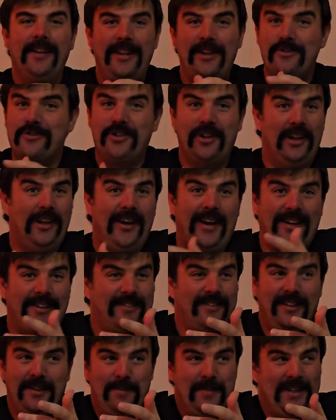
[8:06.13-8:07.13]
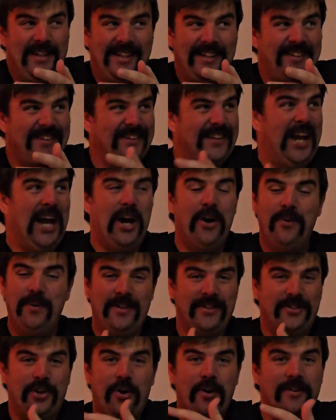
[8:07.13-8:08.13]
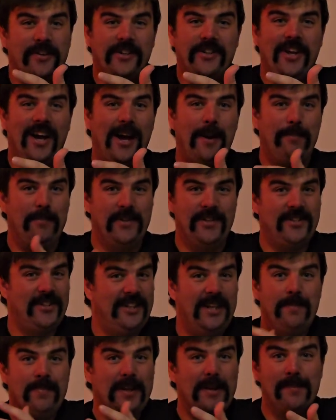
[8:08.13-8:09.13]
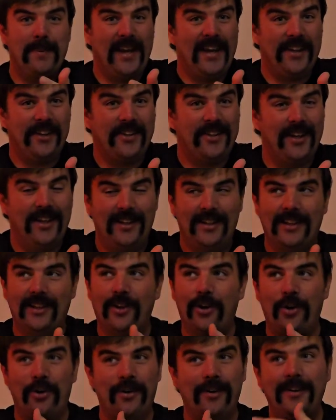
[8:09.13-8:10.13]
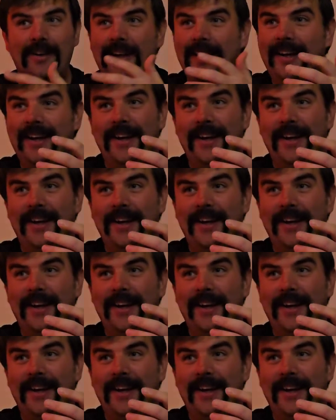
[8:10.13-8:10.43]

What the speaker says: There's a lot. I mean, like, how it's hard to top the sleeping bag kill or